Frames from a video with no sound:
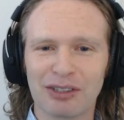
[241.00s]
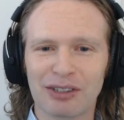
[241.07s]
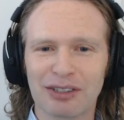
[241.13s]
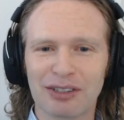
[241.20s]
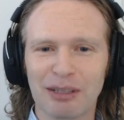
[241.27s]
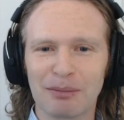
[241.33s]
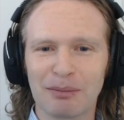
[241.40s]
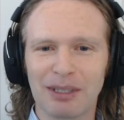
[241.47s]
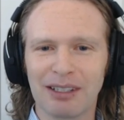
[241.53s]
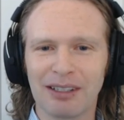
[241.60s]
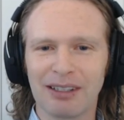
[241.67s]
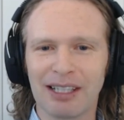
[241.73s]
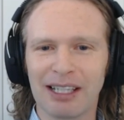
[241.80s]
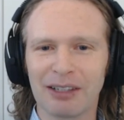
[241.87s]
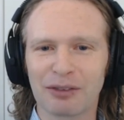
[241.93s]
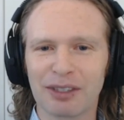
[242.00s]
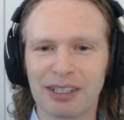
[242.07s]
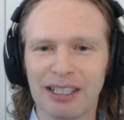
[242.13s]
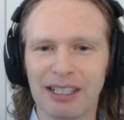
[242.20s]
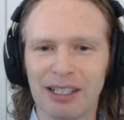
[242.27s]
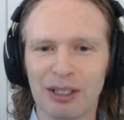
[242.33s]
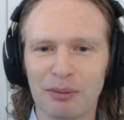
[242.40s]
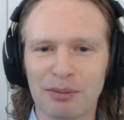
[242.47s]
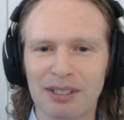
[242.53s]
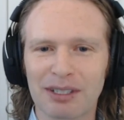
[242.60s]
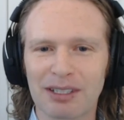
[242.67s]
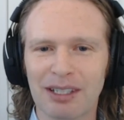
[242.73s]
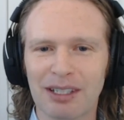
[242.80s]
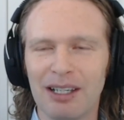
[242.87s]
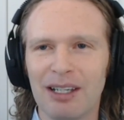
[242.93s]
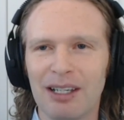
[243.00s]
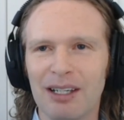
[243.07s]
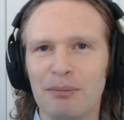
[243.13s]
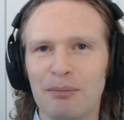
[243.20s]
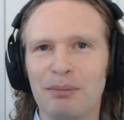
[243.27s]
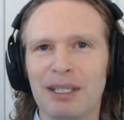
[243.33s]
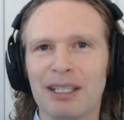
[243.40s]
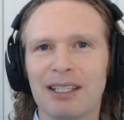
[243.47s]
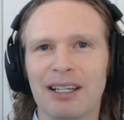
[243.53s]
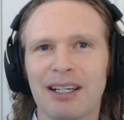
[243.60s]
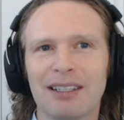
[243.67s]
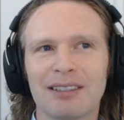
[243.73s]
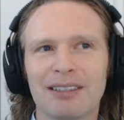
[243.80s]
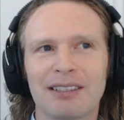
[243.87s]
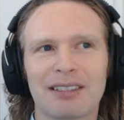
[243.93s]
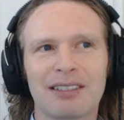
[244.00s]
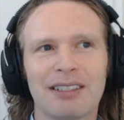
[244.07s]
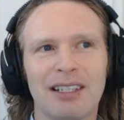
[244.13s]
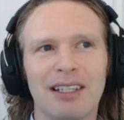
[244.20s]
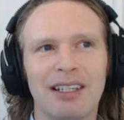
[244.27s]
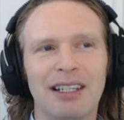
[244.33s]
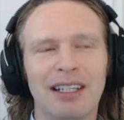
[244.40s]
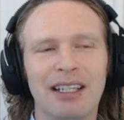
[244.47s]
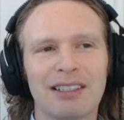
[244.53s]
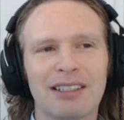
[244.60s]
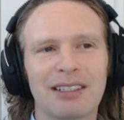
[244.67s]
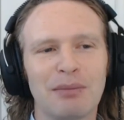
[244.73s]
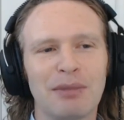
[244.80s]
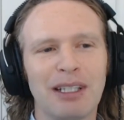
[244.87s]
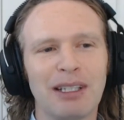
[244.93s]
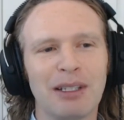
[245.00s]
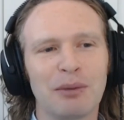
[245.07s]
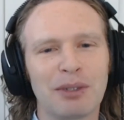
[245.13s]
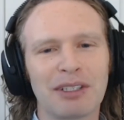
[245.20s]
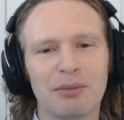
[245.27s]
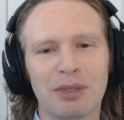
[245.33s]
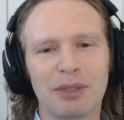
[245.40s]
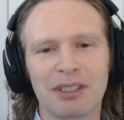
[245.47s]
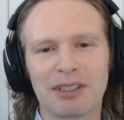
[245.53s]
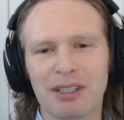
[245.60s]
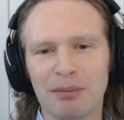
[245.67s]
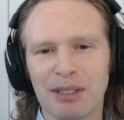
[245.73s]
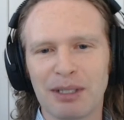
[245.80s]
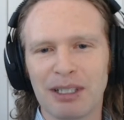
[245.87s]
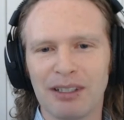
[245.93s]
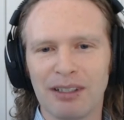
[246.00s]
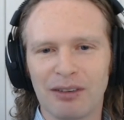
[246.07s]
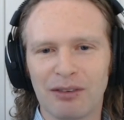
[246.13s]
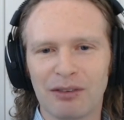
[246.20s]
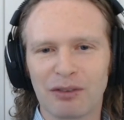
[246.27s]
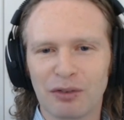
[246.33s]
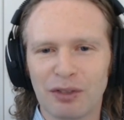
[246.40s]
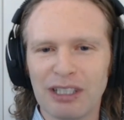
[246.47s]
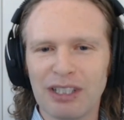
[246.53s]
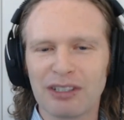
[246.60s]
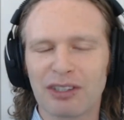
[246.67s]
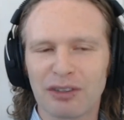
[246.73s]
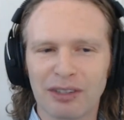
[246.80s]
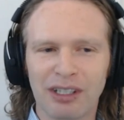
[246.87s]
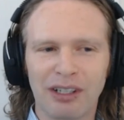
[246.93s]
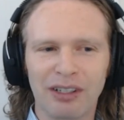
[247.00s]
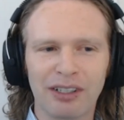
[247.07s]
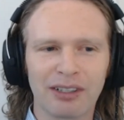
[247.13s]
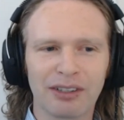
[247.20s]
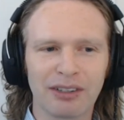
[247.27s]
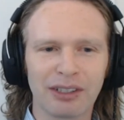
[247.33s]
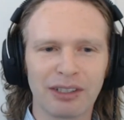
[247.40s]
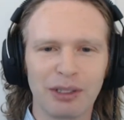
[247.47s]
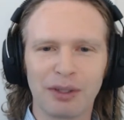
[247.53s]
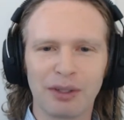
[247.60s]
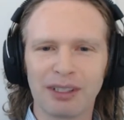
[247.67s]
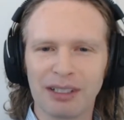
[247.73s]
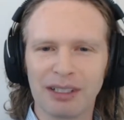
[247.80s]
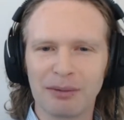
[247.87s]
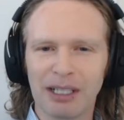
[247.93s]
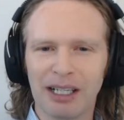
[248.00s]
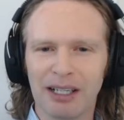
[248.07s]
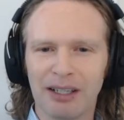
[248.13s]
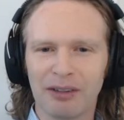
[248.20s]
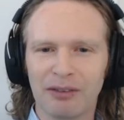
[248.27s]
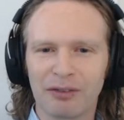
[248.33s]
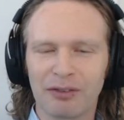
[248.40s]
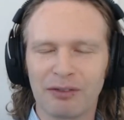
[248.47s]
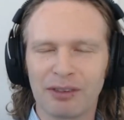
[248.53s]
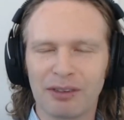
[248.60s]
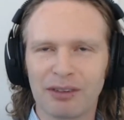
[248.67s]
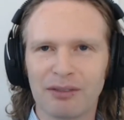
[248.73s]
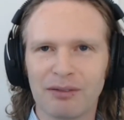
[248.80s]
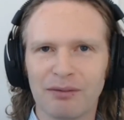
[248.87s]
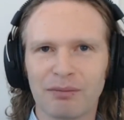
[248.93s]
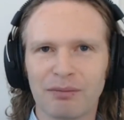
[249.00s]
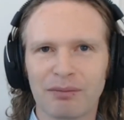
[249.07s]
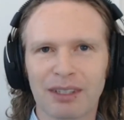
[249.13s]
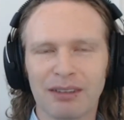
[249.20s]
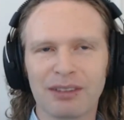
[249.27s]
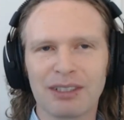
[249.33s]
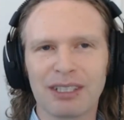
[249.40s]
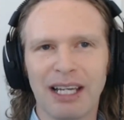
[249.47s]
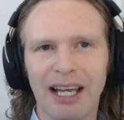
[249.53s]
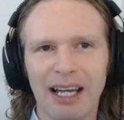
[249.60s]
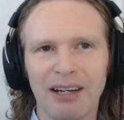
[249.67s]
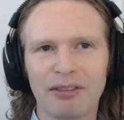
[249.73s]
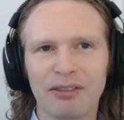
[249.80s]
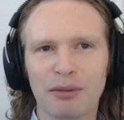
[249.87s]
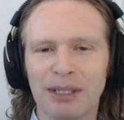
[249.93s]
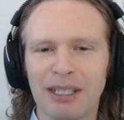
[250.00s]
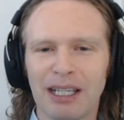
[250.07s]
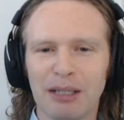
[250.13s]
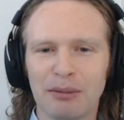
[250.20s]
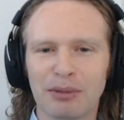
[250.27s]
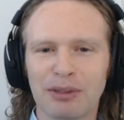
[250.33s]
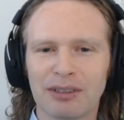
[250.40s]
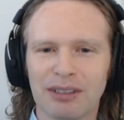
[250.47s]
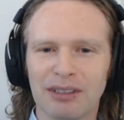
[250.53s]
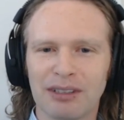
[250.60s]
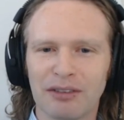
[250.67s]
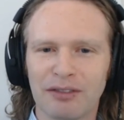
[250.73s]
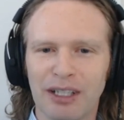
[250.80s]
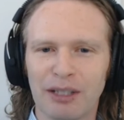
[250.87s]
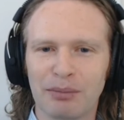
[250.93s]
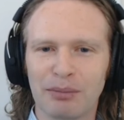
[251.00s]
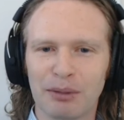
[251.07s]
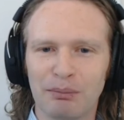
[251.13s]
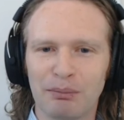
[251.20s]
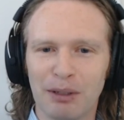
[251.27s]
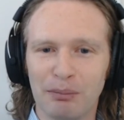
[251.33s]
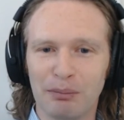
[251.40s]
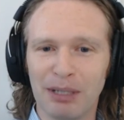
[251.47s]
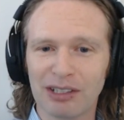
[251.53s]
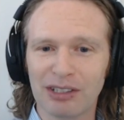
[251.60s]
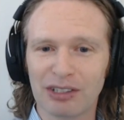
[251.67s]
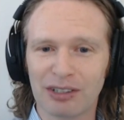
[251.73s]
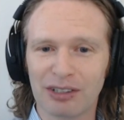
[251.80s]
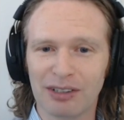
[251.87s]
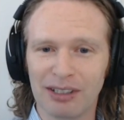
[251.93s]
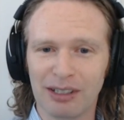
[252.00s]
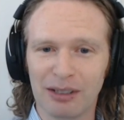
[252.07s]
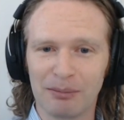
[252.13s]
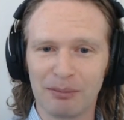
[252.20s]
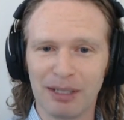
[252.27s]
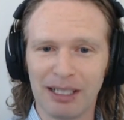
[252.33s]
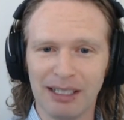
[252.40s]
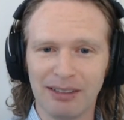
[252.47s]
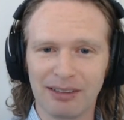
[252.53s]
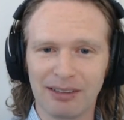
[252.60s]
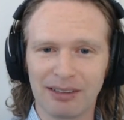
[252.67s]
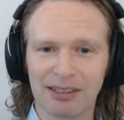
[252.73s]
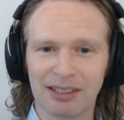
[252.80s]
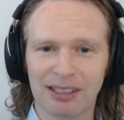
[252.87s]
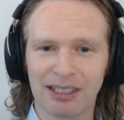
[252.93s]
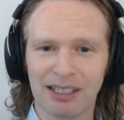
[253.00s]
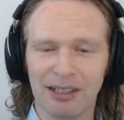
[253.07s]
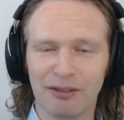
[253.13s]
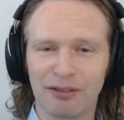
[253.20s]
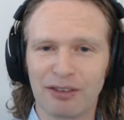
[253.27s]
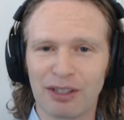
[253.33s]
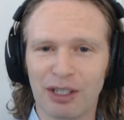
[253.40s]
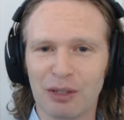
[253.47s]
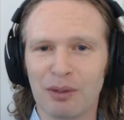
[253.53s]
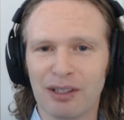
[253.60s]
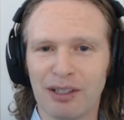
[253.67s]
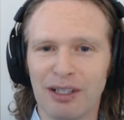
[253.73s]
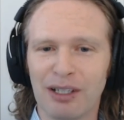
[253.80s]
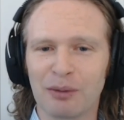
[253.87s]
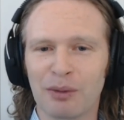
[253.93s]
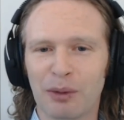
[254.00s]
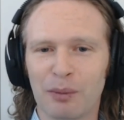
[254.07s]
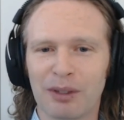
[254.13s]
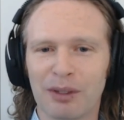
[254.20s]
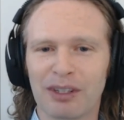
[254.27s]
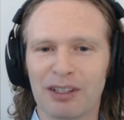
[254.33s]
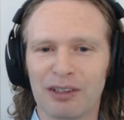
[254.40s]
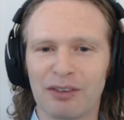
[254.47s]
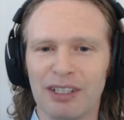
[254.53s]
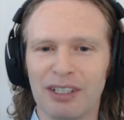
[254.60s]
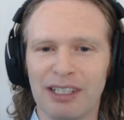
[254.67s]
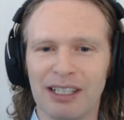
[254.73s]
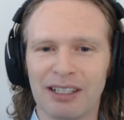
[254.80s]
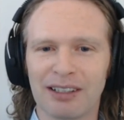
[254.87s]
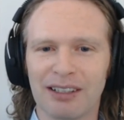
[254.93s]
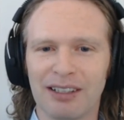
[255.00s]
or something, that really helps, because it's something that when somebody reads through an article, you want them to have or be able to develop a picture in their mind to kind of go along with what they're reading.